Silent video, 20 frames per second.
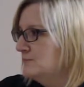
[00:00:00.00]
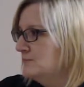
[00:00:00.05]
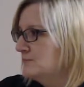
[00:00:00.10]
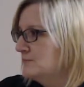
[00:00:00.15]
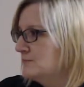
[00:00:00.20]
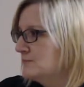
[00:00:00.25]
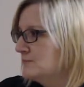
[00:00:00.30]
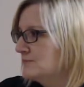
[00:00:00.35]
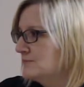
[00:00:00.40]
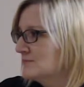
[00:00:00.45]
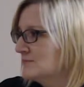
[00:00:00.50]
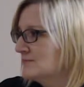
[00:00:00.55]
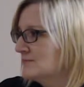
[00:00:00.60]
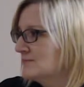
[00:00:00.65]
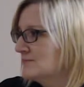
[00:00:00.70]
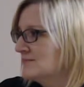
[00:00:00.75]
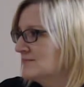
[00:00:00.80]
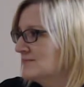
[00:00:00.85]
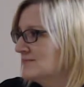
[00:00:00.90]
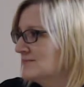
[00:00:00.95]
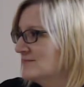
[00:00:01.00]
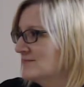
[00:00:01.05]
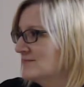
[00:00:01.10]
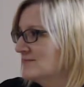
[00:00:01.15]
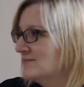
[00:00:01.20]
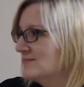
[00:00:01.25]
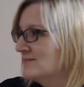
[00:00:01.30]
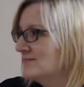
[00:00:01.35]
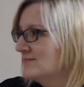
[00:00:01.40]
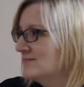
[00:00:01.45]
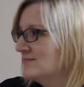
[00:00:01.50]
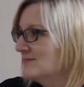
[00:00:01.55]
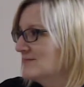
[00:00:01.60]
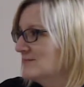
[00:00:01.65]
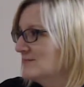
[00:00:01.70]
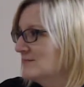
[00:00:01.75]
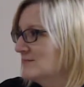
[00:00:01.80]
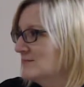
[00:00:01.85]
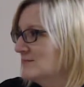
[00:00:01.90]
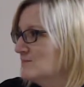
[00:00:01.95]

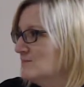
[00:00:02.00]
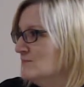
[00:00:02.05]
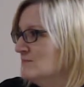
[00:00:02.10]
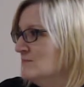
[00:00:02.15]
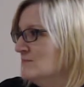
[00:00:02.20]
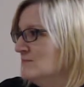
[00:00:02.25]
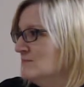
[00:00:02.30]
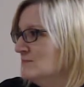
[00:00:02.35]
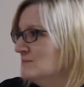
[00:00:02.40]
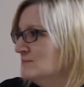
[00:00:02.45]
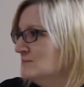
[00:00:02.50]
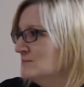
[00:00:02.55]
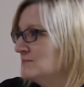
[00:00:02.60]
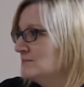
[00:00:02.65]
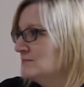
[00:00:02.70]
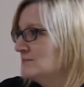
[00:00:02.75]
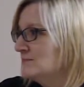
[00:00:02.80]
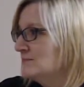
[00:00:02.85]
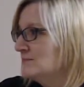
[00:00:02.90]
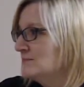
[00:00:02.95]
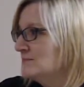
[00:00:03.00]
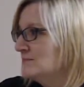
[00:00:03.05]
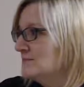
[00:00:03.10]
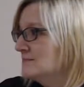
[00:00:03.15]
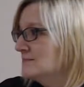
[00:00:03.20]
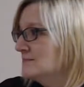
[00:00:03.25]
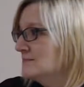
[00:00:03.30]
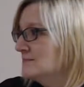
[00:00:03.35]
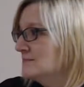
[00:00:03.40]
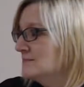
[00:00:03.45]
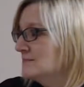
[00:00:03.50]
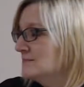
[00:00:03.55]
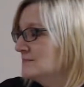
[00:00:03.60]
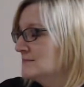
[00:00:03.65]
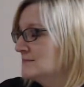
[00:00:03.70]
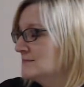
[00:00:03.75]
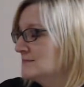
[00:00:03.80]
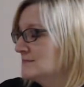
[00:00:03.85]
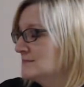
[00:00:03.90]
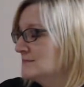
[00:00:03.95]

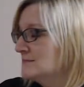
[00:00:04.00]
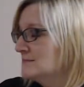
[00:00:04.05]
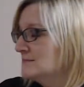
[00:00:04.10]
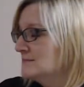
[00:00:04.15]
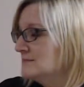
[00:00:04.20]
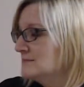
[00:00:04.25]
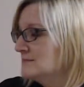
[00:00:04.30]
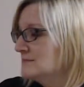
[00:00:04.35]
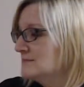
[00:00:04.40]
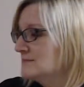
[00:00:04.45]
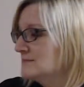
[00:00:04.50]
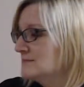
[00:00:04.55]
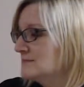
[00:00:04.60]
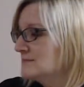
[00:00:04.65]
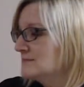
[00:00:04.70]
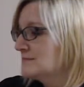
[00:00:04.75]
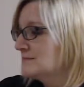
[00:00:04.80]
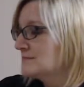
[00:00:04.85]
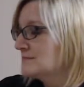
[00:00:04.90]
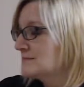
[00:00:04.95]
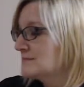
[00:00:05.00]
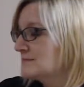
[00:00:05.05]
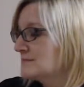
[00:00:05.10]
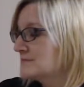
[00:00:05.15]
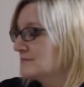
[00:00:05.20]
(silent)